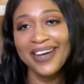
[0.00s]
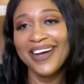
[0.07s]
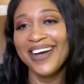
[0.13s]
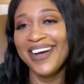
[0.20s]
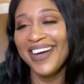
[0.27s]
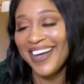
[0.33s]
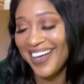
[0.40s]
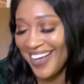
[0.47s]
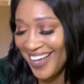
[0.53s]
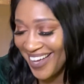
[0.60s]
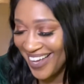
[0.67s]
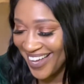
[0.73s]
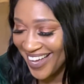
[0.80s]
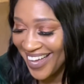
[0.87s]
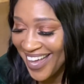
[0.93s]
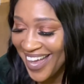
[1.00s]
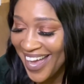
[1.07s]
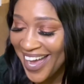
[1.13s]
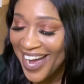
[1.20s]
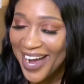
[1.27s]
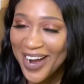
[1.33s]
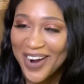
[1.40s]

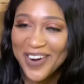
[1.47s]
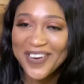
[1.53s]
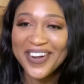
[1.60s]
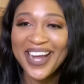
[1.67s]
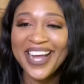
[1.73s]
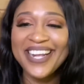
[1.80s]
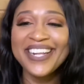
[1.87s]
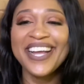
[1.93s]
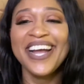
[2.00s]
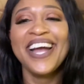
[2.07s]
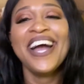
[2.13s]
All right.